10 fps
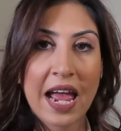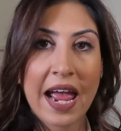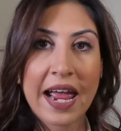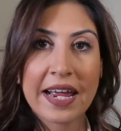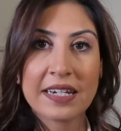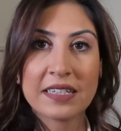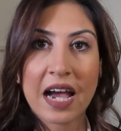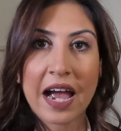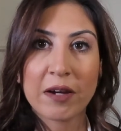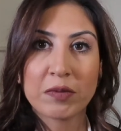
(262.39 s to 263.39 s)
and
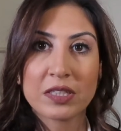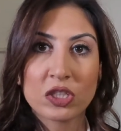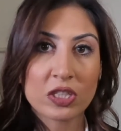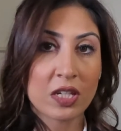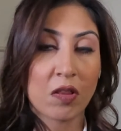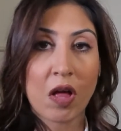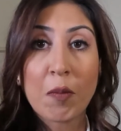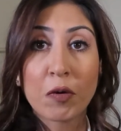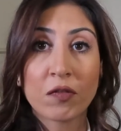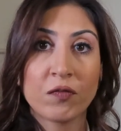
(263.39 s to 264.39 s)
I was just a
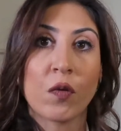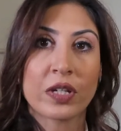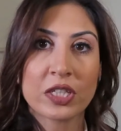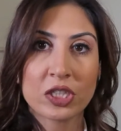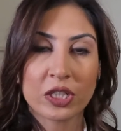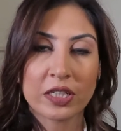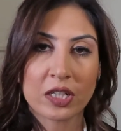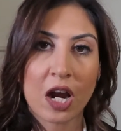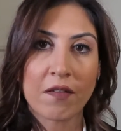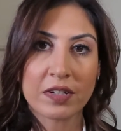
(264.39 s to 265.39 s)
lot more focused during the
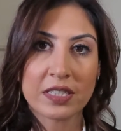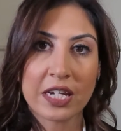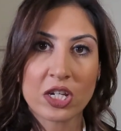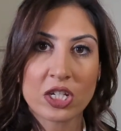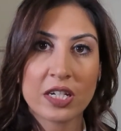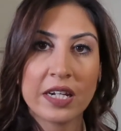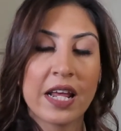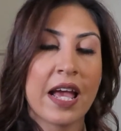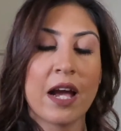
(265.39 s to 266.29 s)
conversation